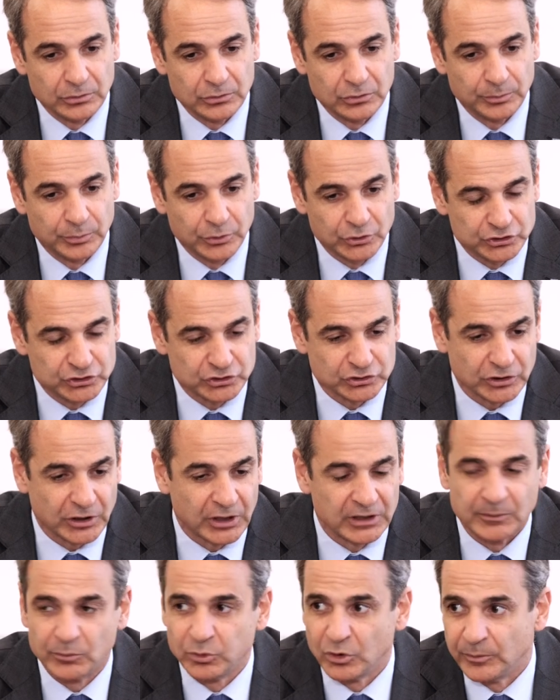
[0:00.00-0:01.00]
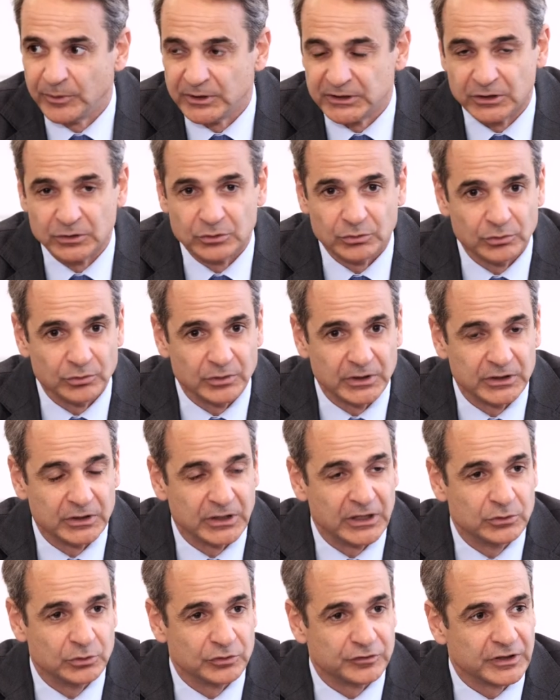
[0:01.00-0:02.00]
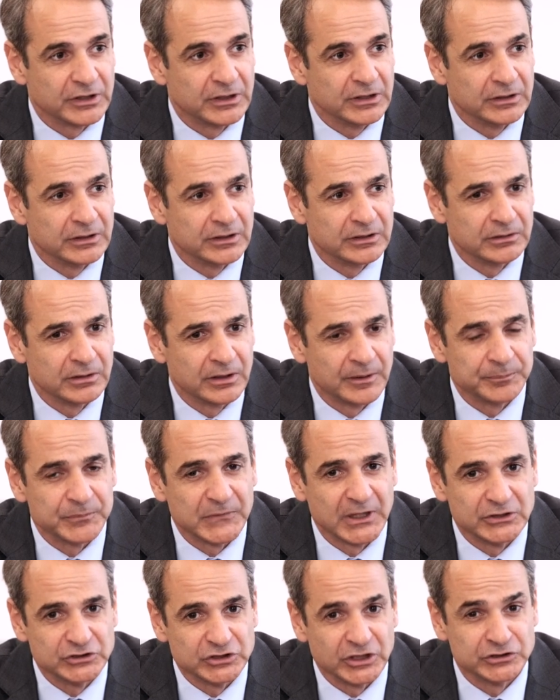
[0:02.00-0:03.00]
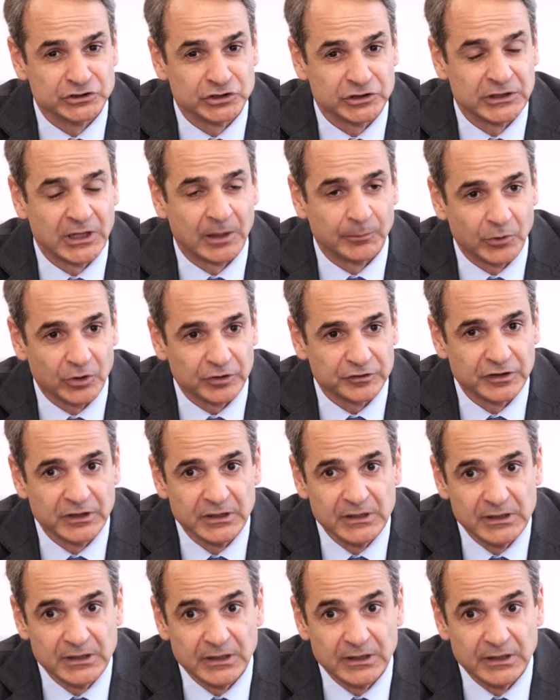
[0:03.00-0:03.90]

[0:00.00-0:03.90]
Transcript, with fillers: to push unemployment into, in, into single um, digit numbers.